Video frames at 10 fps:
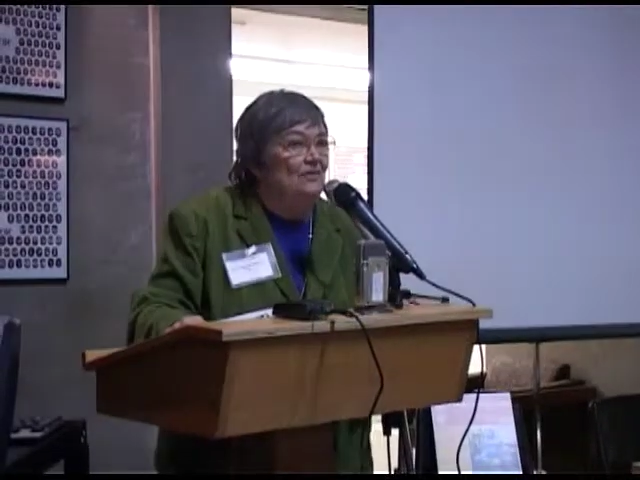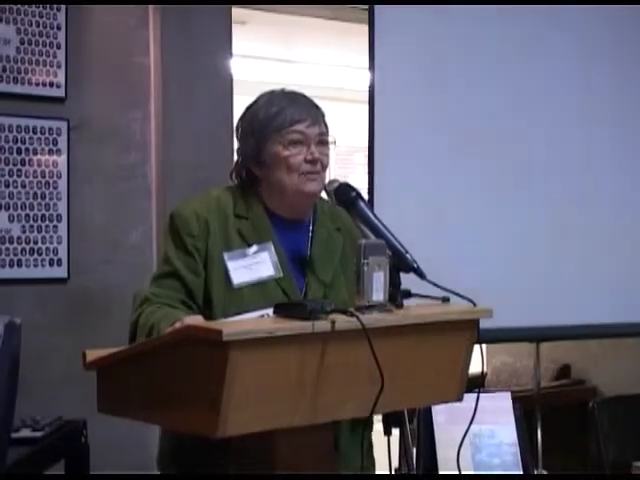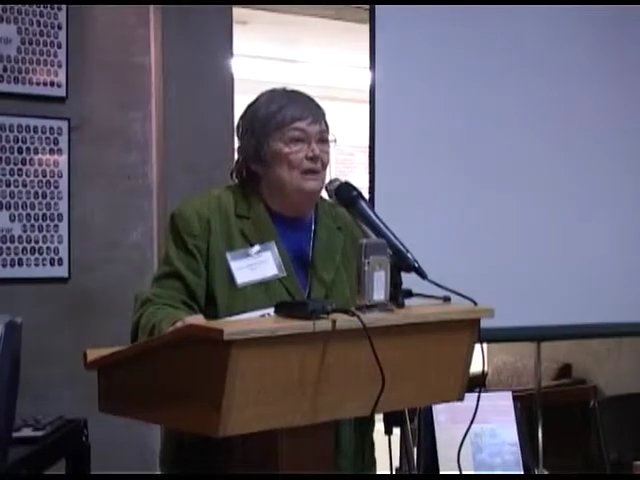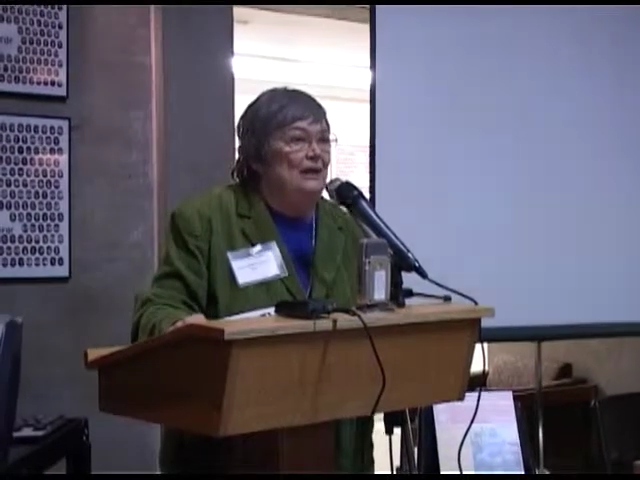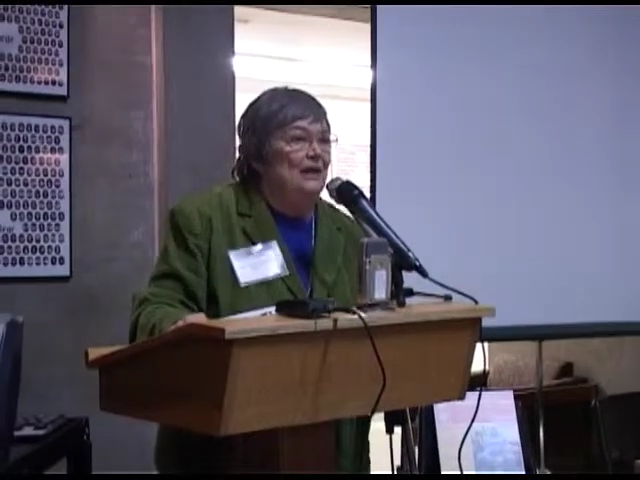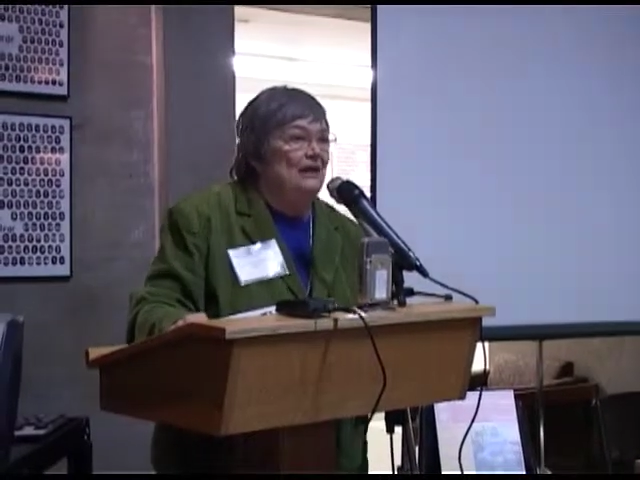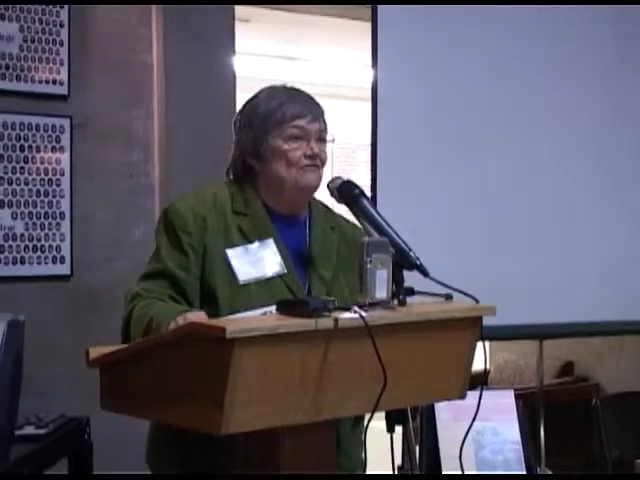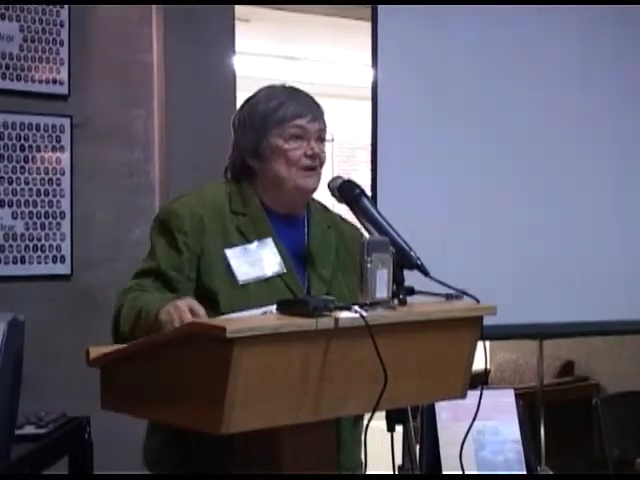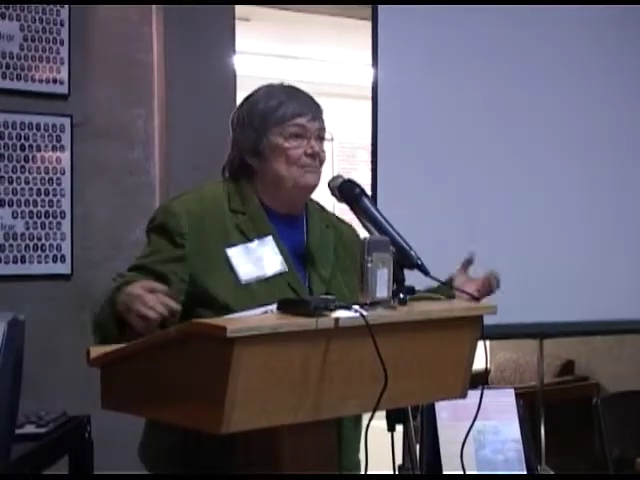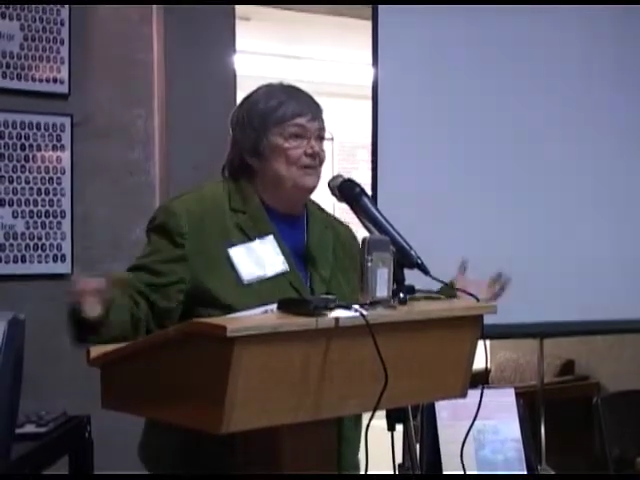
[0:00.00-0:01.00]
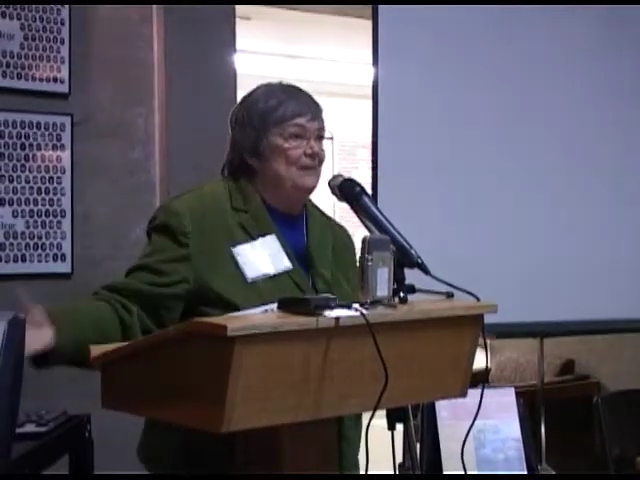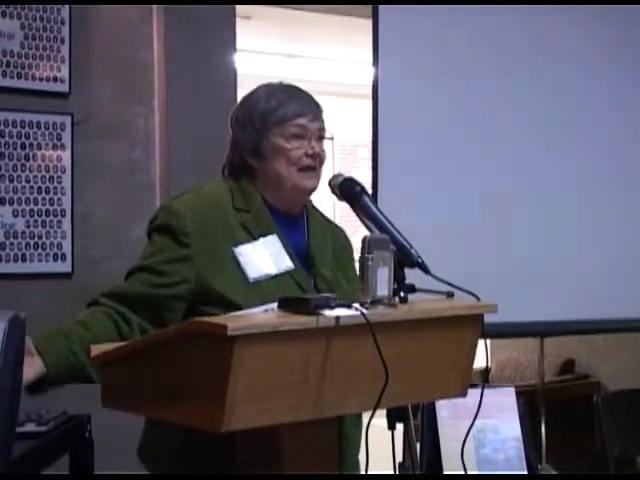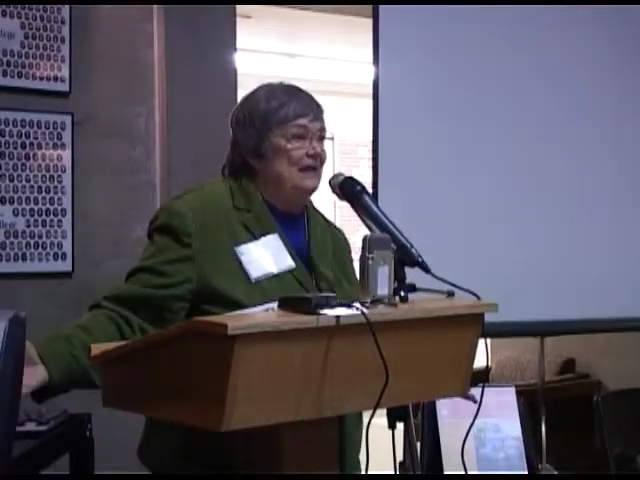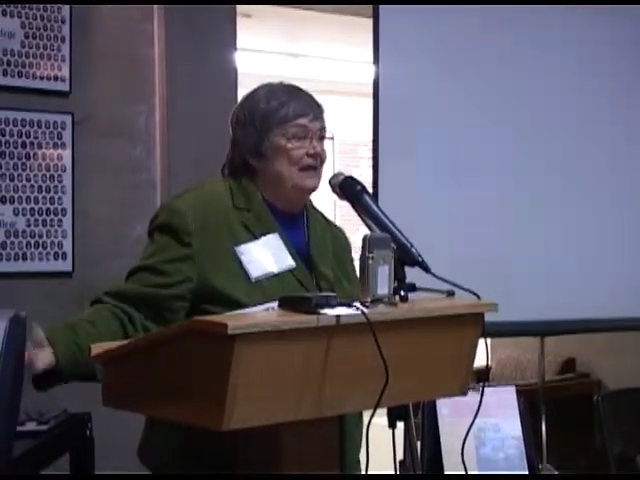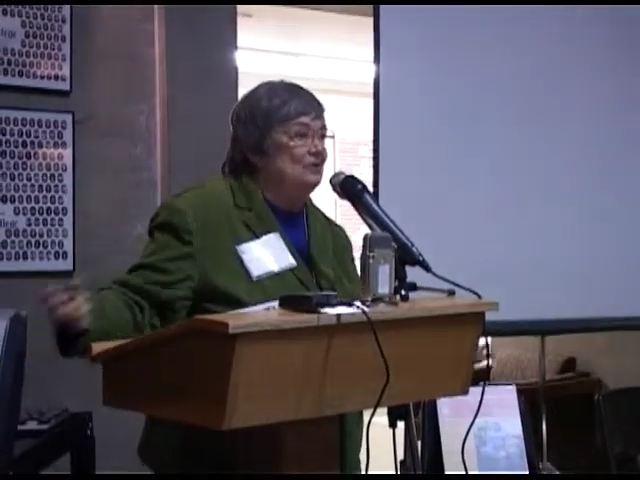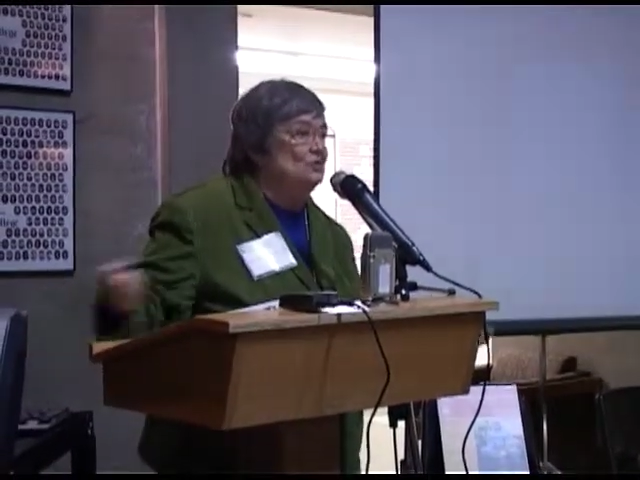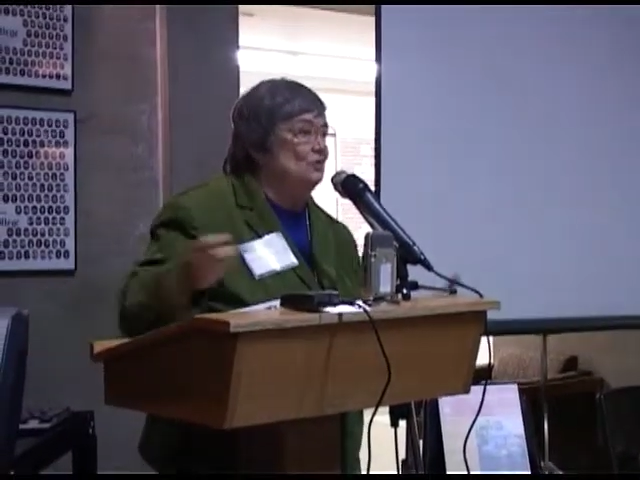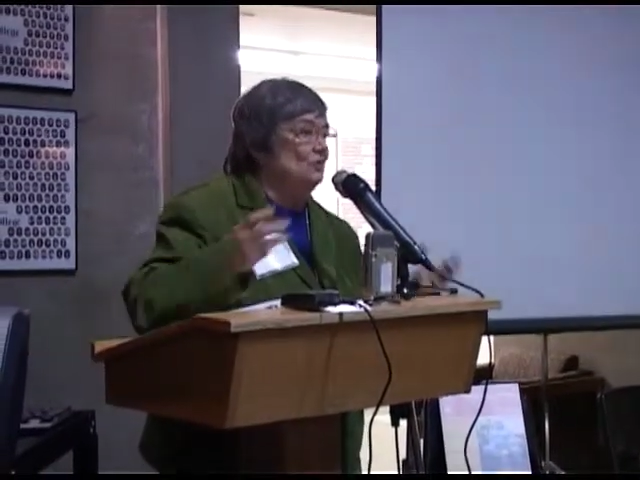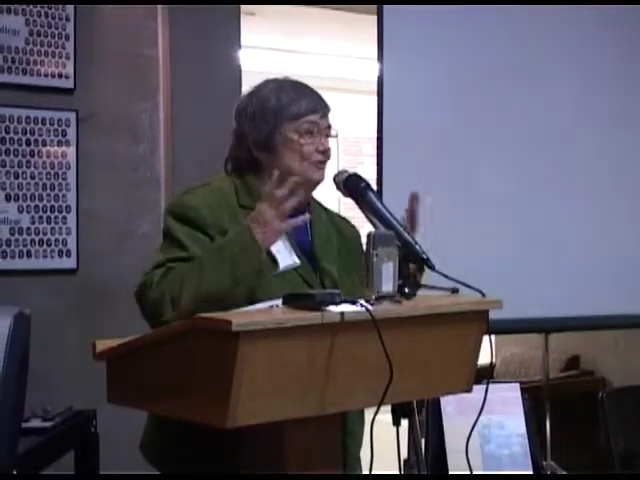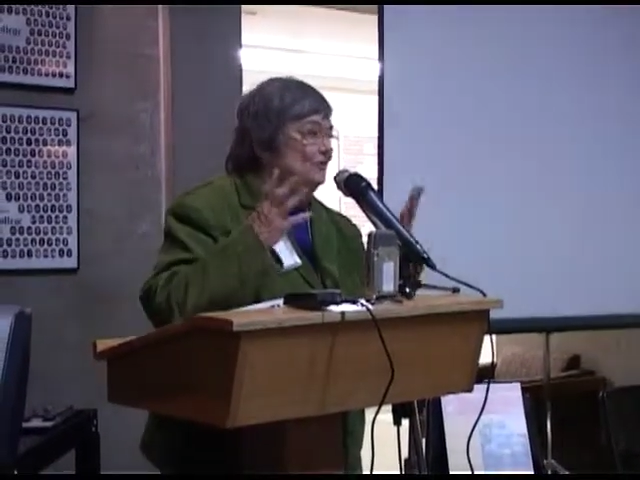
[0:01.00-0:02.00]
the money from the many to
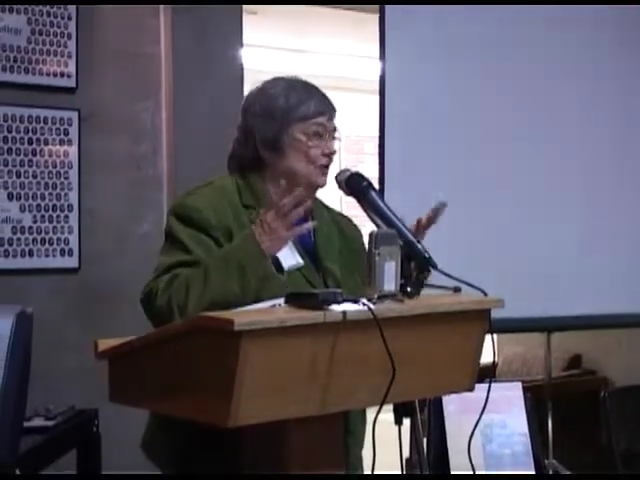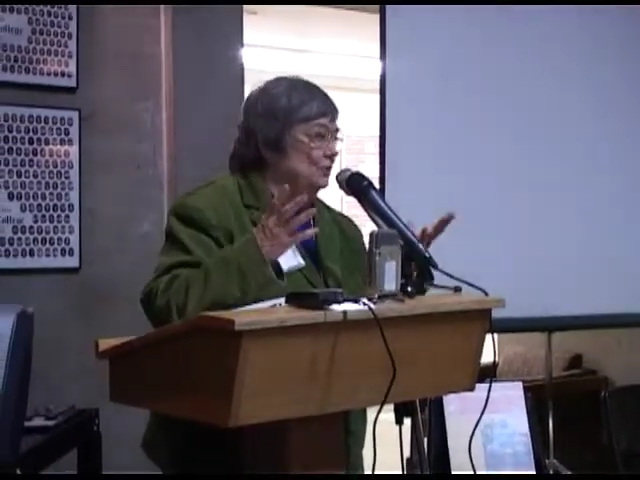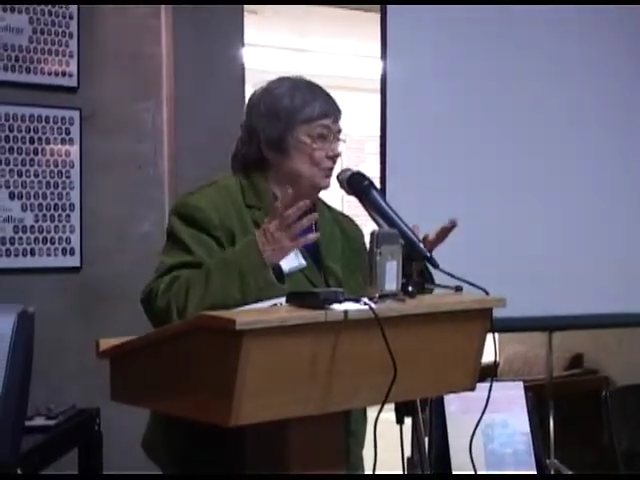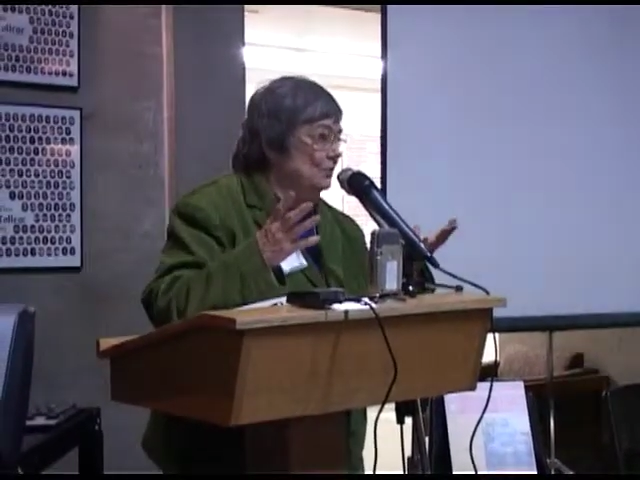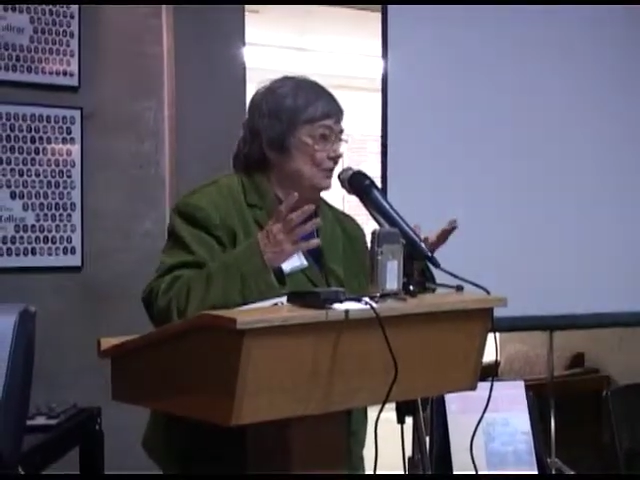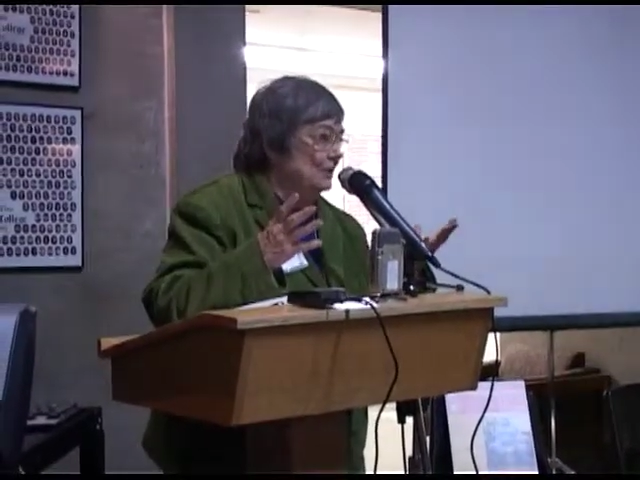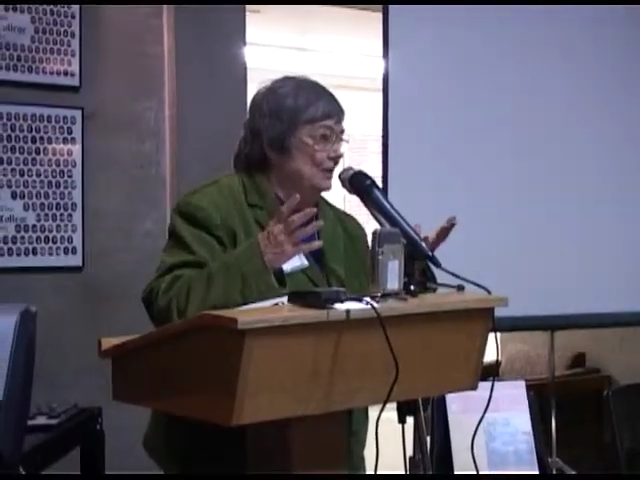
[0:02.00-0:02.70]
the few.